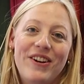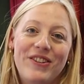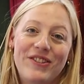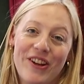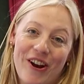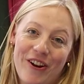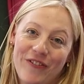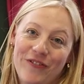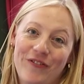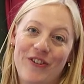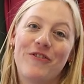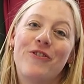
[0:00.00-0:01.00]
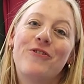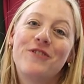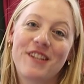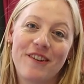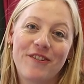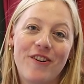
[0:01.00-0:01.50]
So we've
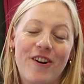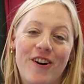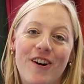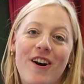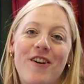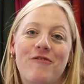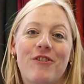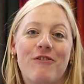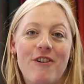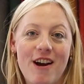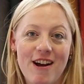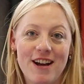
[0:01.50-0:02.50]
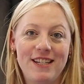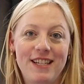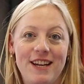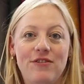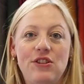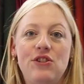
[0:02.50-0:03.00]
also got a
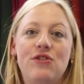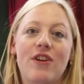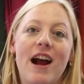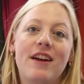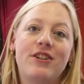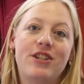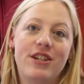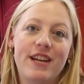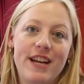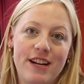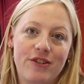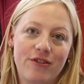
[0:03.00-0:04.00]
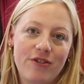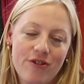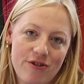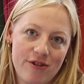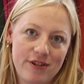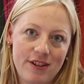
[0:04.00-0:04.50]
variety of stretch needle
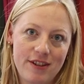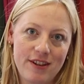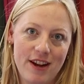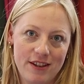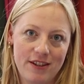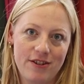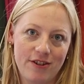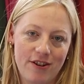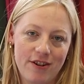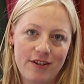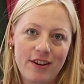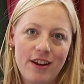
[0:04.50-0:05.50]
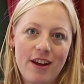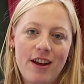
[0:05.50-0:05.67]
cords in stock.